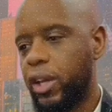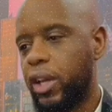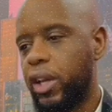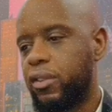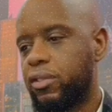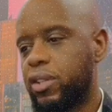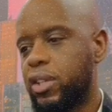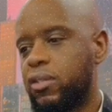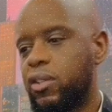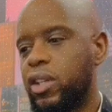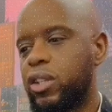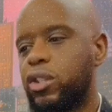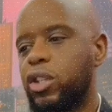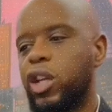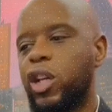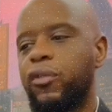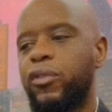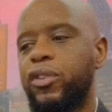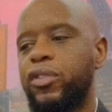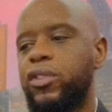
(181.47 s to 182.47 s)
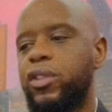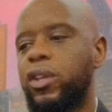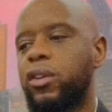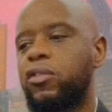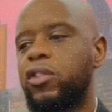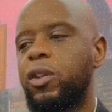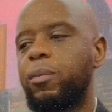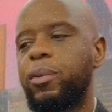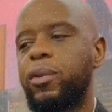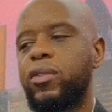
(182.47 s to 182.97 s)
said that over
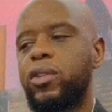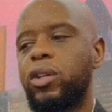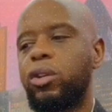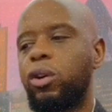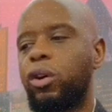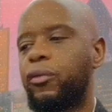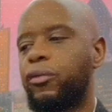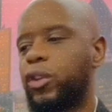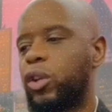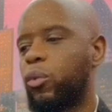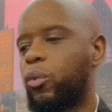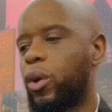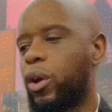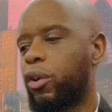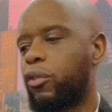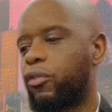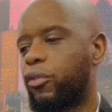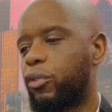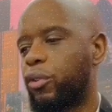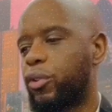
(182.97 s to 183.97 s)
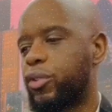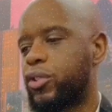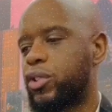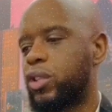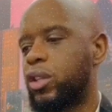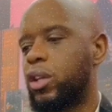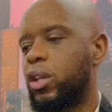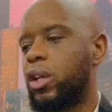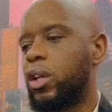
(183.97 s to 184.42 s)
60% of the workforce